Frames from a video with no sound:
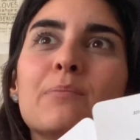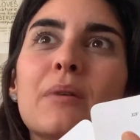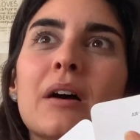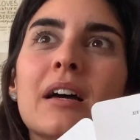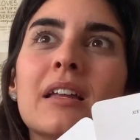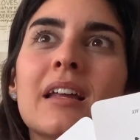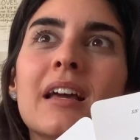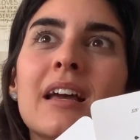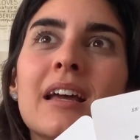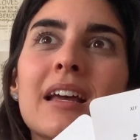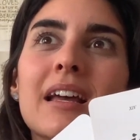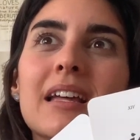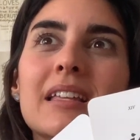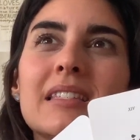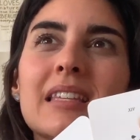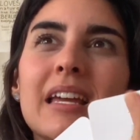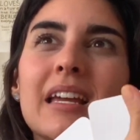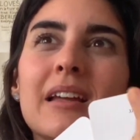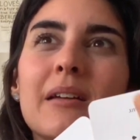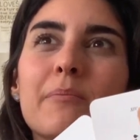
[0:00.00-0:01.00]
But
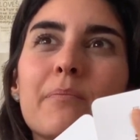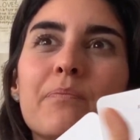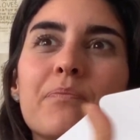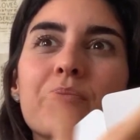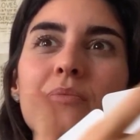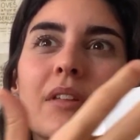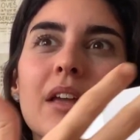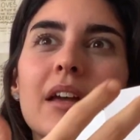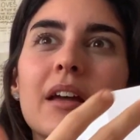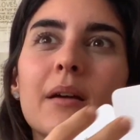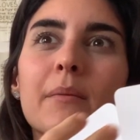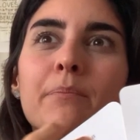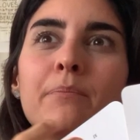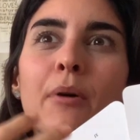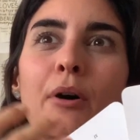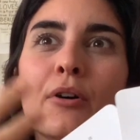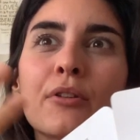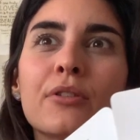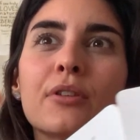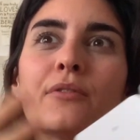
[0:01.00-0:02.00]
it's like
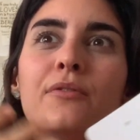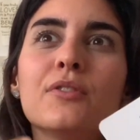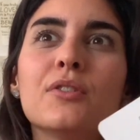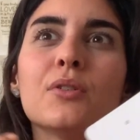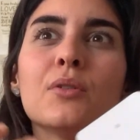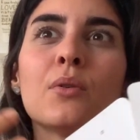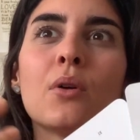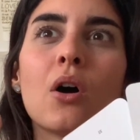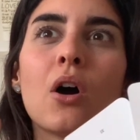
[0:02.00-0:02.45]
both of you